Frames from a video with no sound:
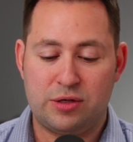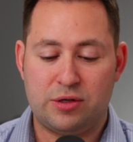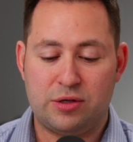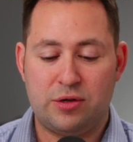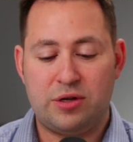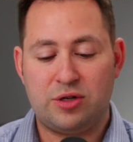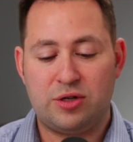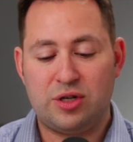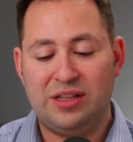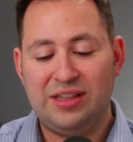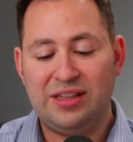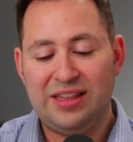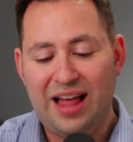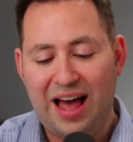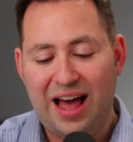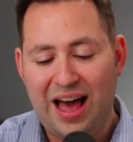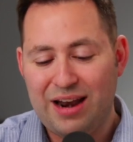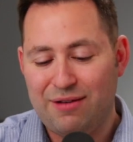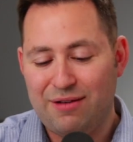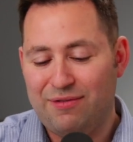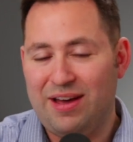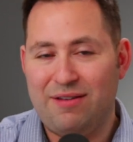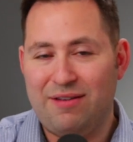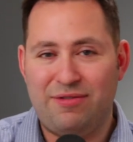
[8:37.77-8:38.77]
So there's a
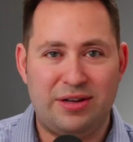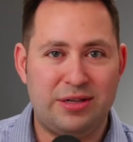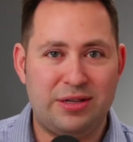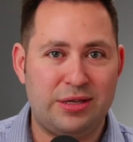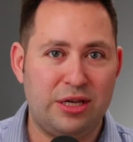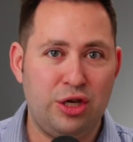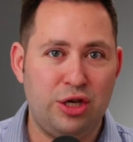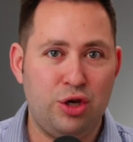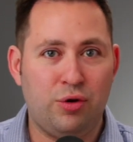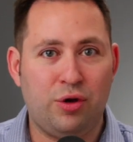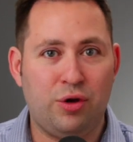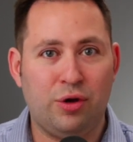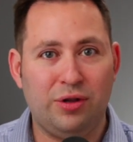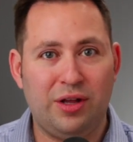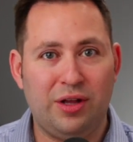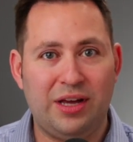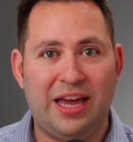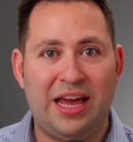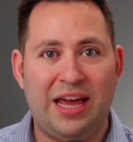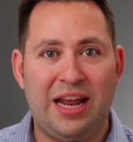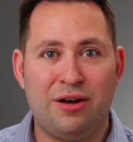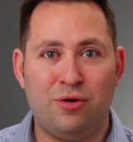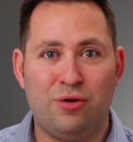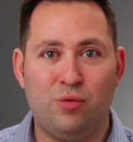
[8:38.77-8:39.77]
lot of evidence that you could look
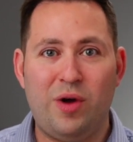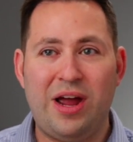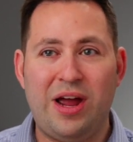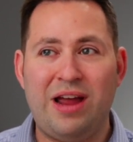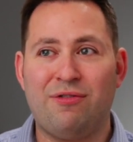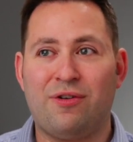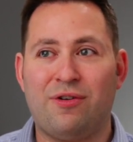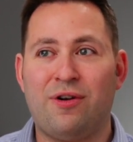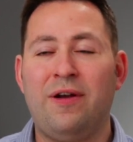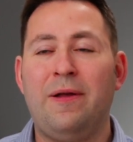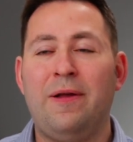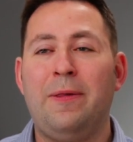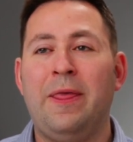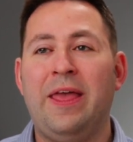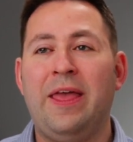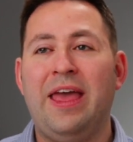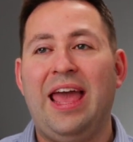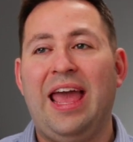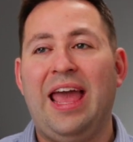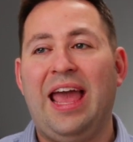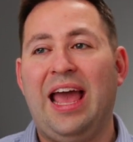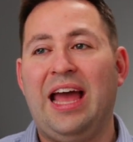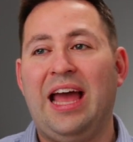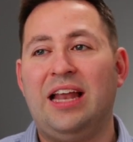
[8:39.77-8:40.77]
at on a waiver,
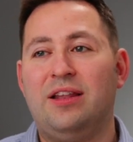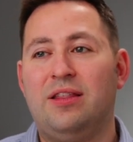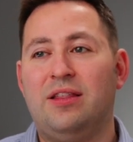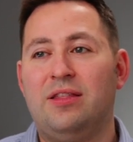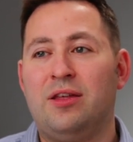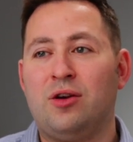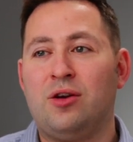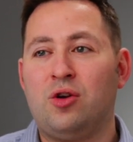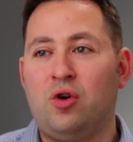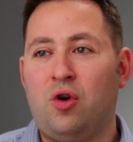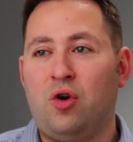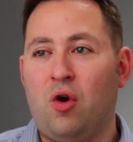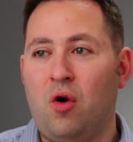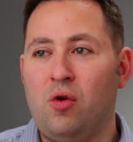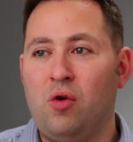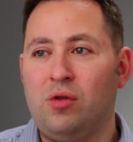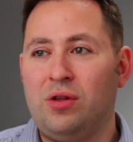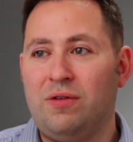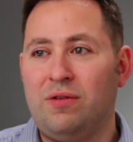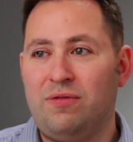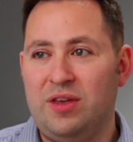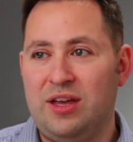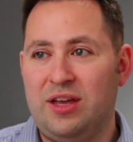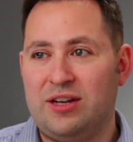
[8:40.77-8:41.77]
and the goal
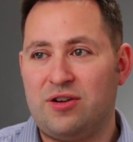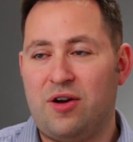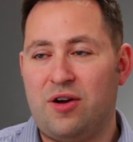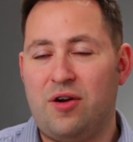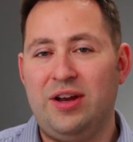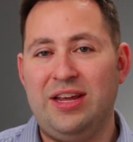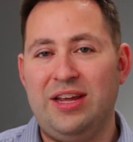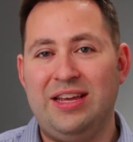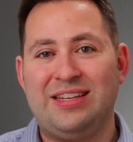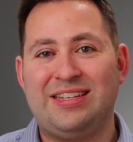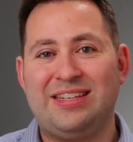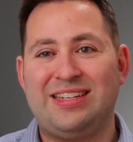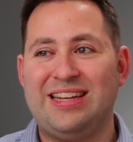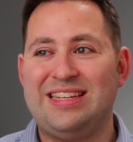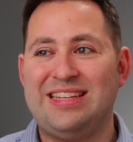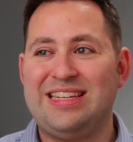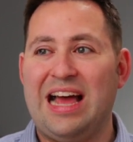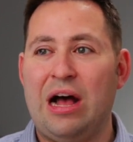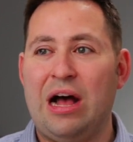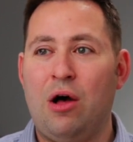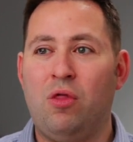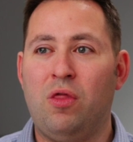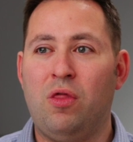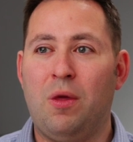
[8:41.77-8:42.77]
of the attorney is to
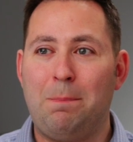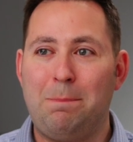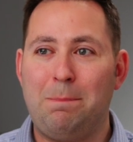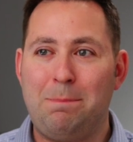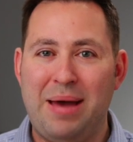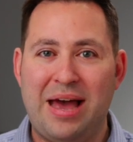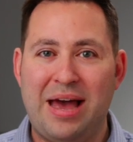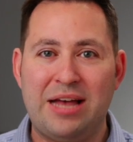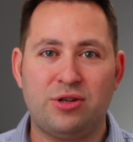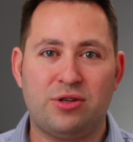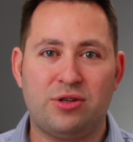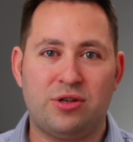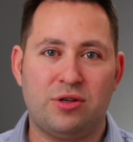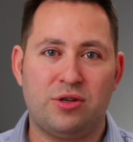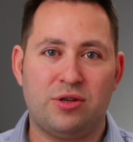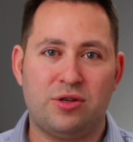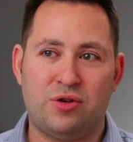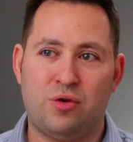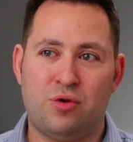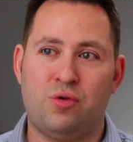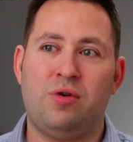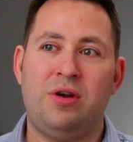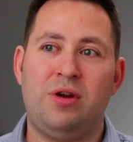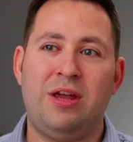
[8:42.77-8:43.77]
tell the best
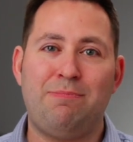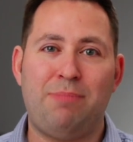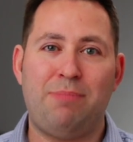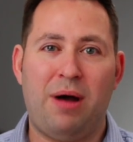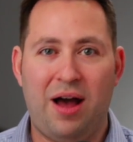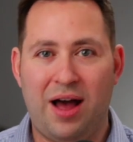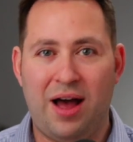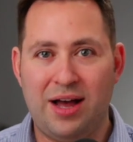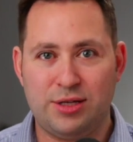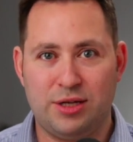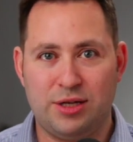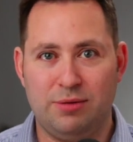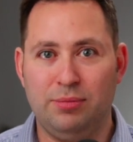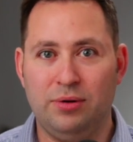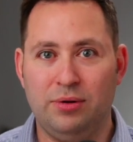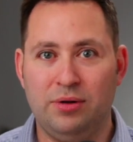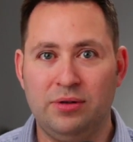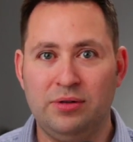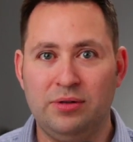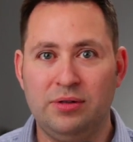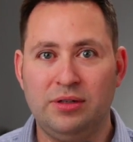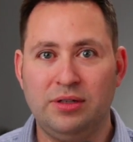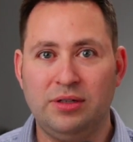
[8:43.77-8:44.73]
story possible